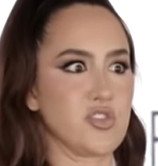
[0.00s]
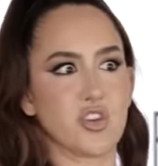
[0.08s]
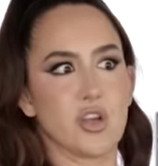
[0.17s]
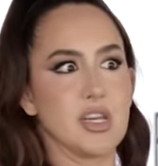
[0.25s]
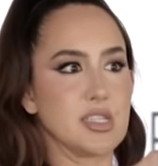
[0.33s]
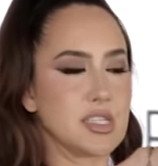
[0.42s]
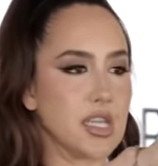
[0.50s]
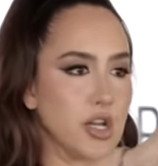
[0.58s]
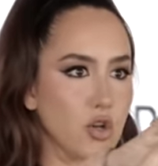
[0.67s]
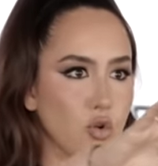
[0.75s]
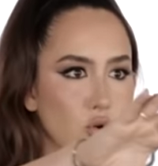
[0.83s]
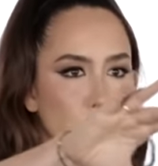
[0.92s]
You're starting to see
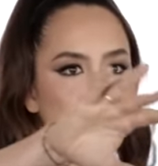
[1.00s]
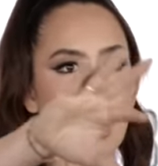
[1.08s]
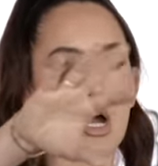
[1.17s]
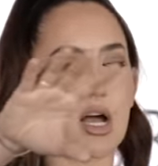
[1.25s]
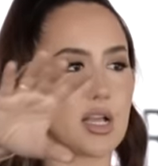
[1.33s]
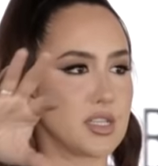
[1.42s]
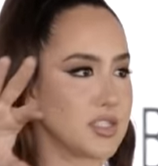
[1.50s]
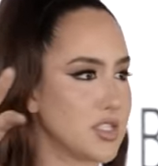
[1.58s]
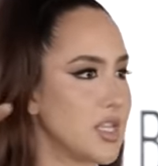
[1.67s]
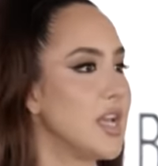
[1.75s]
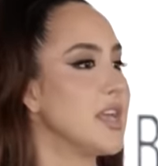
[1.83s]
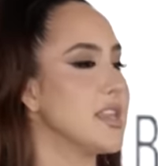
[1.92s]
it
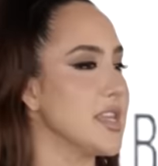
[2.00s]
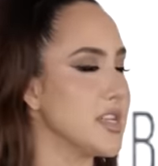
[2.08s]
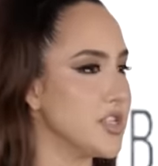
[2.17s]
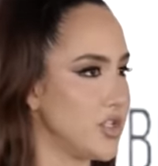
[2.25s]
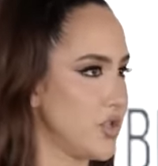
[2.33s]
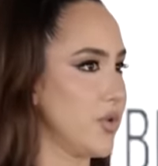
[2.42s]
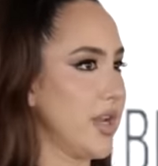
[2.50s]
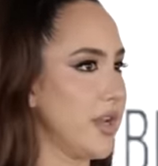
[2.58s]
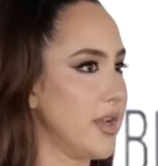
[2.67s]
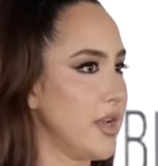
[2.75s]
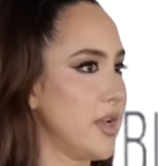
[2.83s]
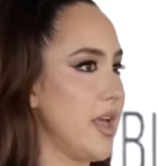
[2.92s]
across the
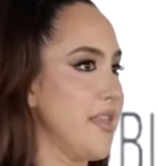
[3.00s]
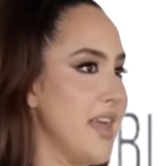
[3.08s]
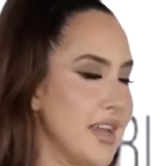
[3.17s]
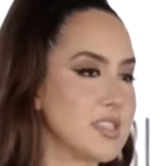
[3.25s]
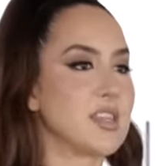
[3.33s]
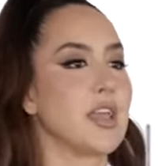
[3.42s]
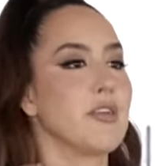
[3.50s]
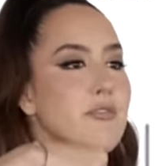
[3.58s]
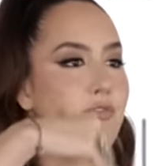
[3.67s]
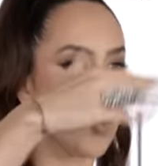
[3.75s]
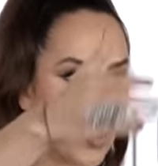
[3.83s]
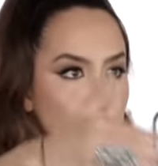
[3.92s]
industry. That is a
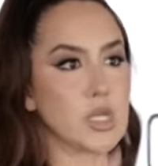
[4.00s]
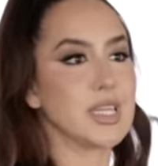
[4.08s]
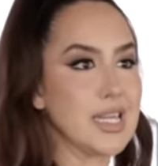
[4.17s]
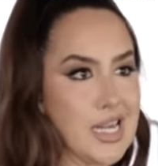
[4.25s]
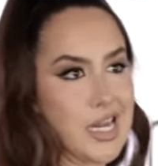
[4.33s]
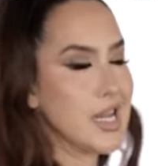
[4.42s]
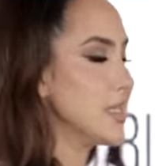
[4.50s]
forward leading